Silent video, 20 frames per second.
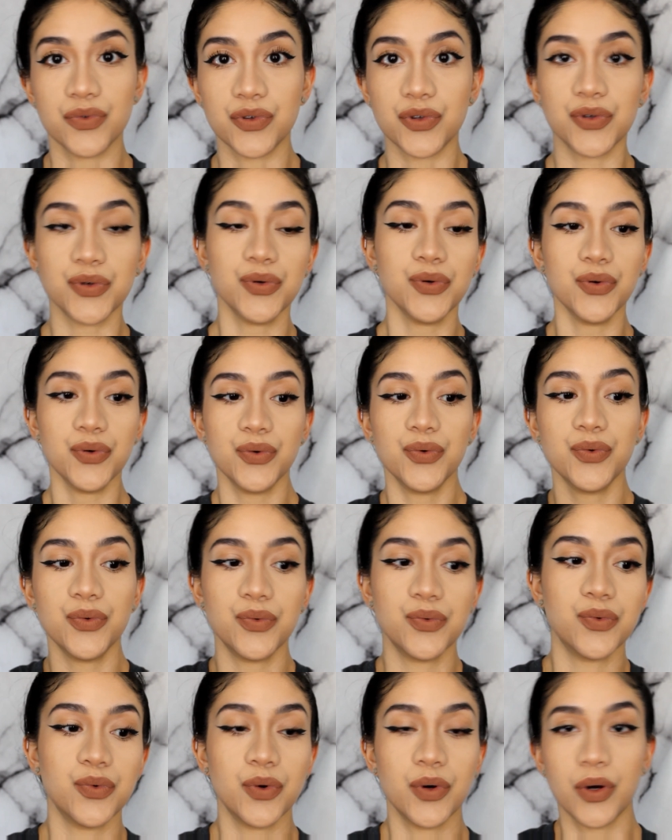Do
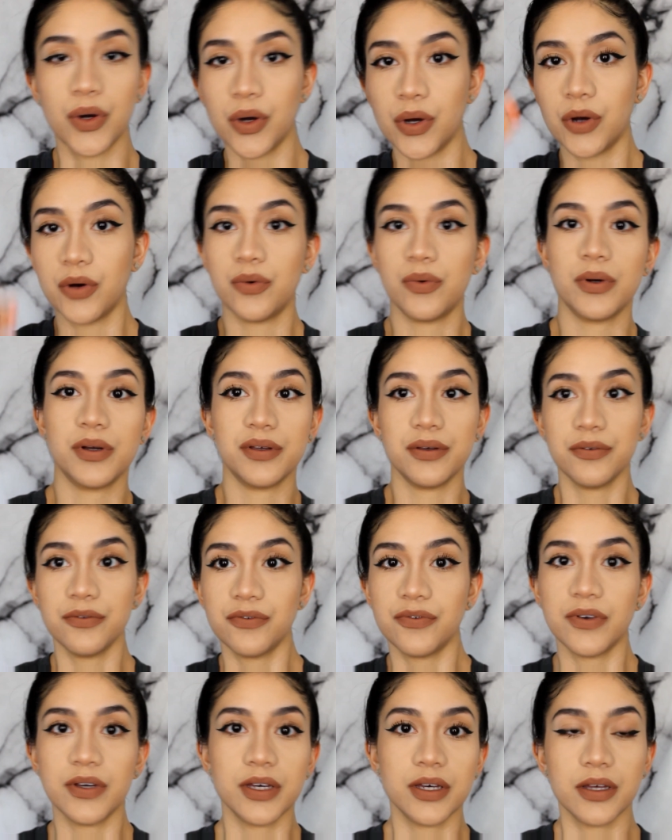what you
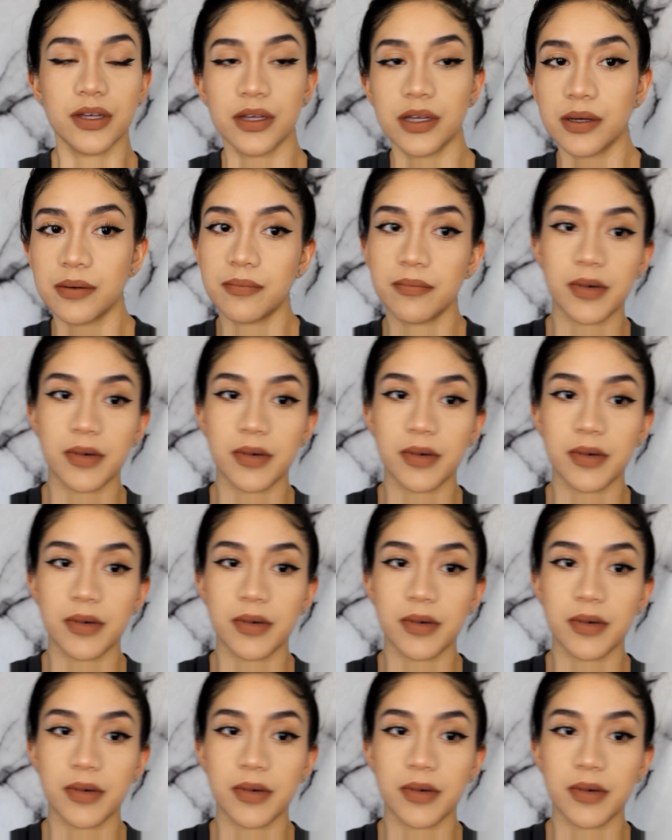feel